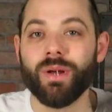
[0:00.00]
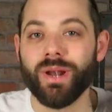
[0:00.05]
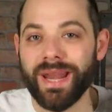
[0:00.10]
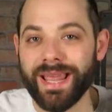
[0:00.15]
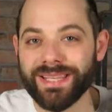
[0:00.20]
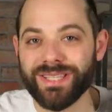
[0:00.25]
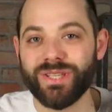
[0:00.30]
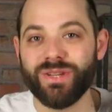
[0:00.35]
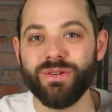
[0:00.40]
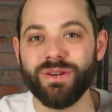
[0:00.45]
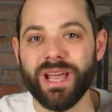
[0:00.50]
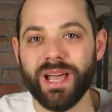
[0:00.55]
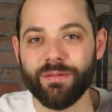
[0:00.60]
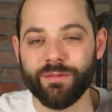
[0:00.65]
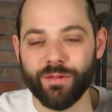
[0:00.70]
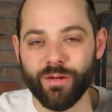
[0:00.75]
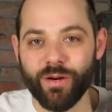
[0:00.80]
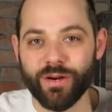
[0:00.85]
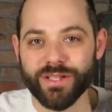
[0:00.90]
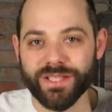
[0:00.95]
but let's do
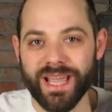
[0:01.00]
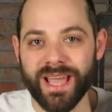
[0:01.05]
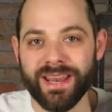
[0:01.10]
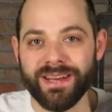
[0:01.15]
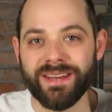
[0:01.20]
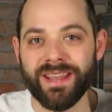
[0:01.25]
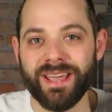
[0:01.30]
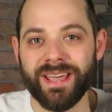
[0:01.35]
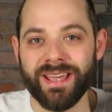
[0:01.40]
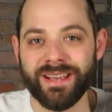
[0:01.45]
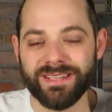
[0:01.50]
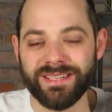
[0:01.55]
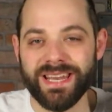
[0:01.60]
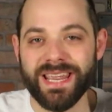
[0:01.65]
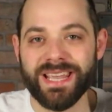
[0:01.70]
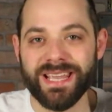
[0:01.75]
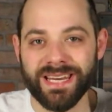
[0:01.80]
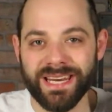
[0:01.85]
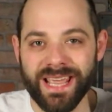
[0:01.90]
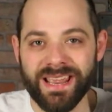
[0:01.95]
that first and
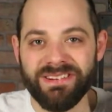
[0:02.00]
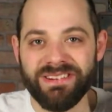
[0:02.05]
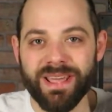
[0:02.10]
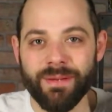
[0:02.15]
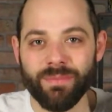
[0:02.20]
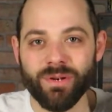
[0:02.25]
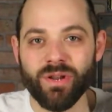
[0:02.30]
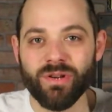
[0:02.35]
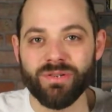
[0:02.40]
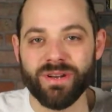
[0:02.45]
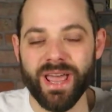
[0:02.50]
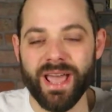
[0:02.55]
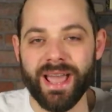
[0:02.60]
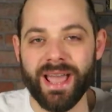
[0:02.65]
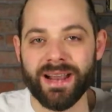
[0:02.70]
take an in-depth look